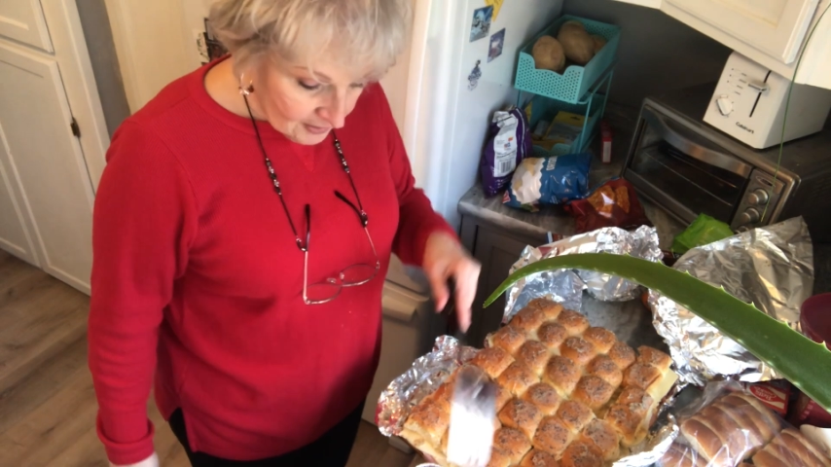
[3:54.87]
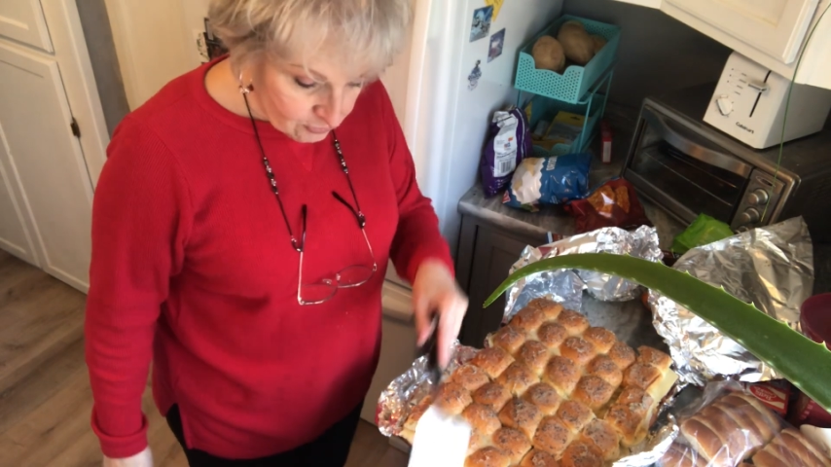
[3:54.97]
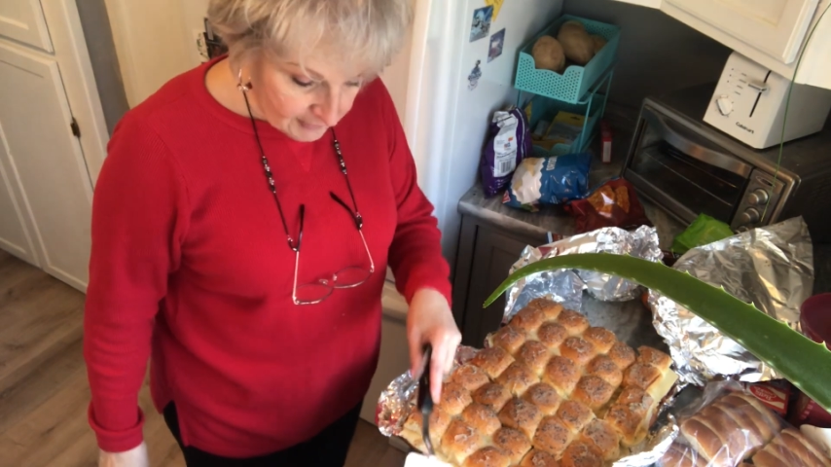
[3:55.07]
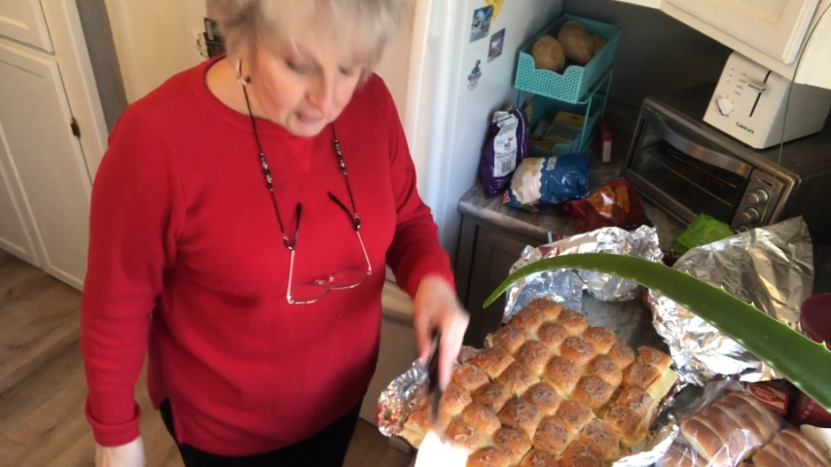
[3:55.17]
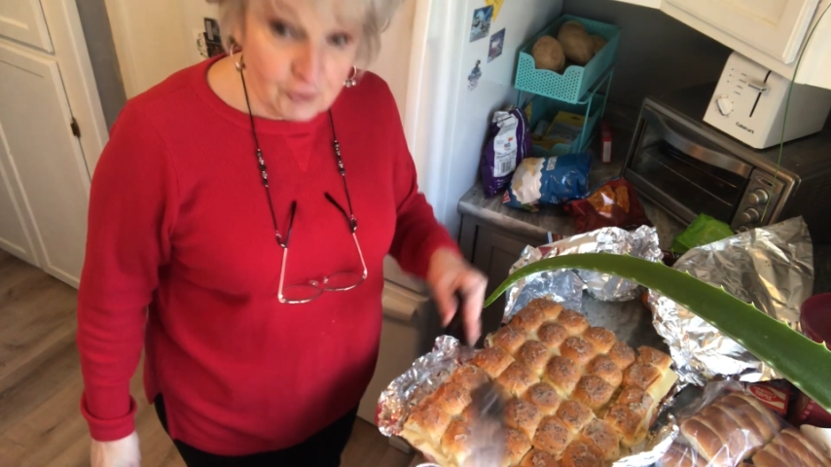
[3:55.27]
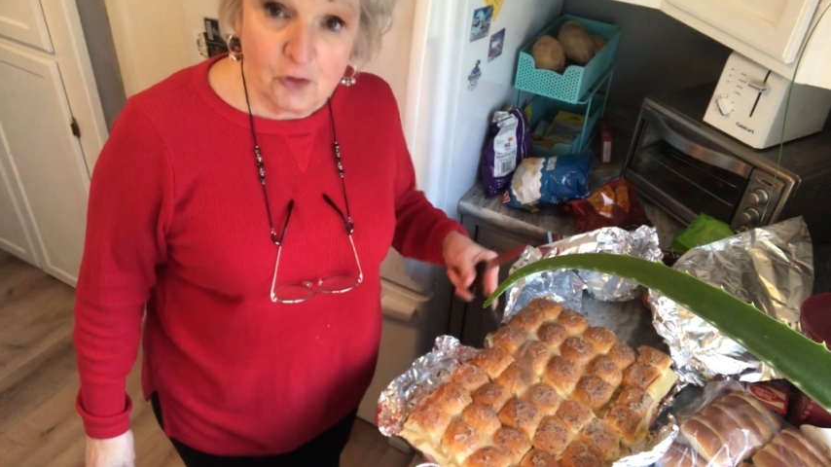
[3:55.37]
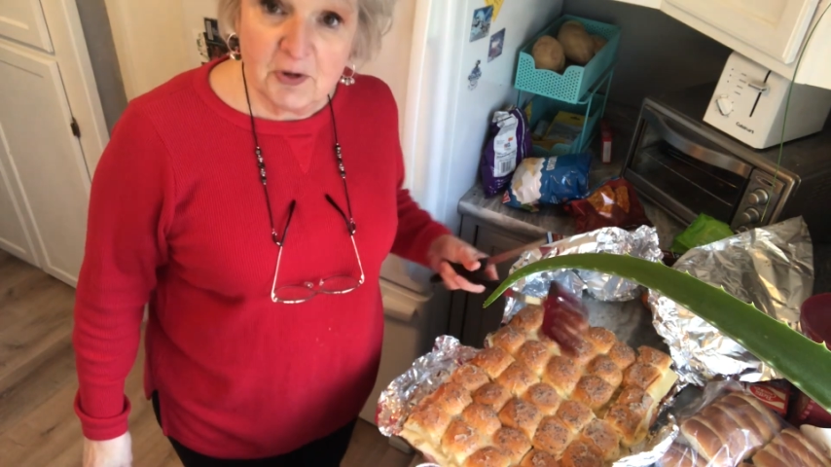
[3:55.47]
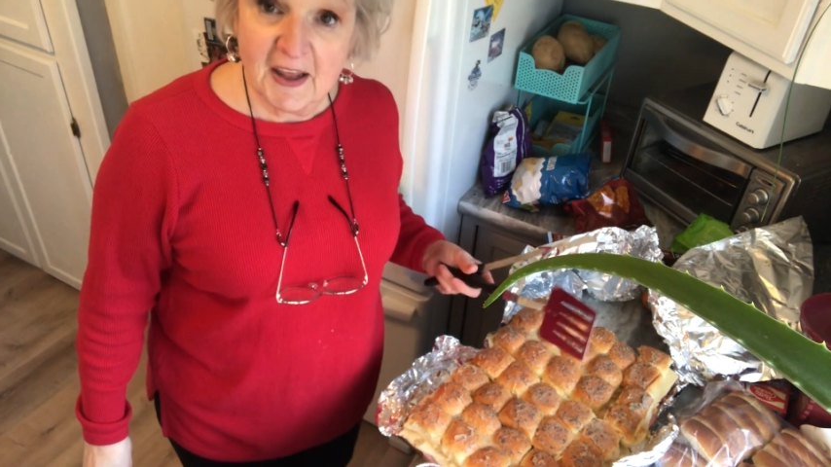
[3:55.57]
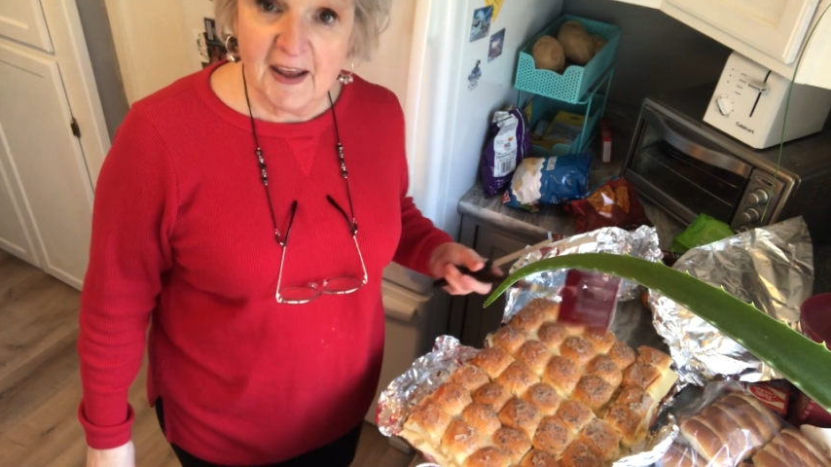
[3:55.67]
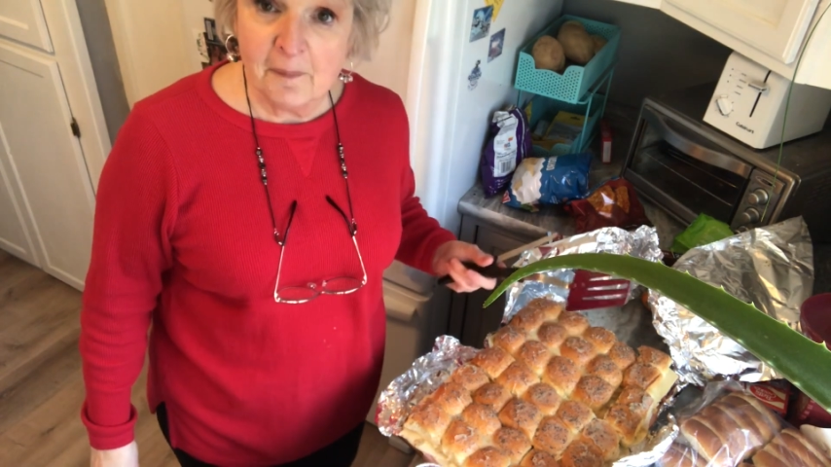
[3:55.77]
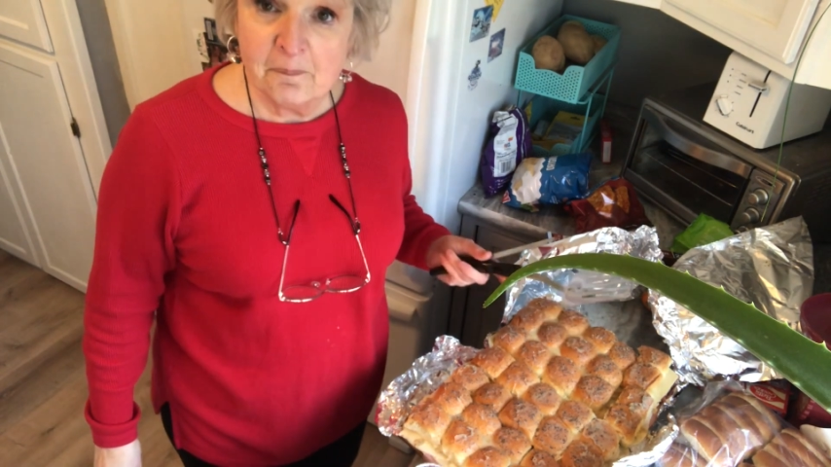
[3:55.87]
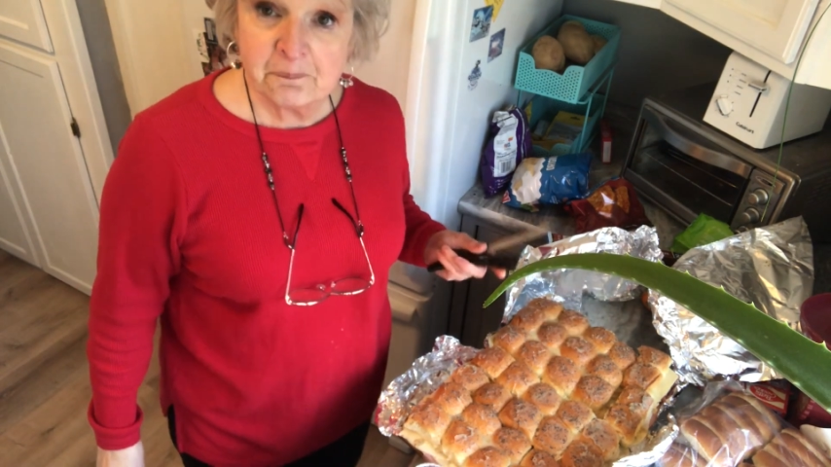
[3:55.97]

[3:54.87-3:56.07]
transfer them to here.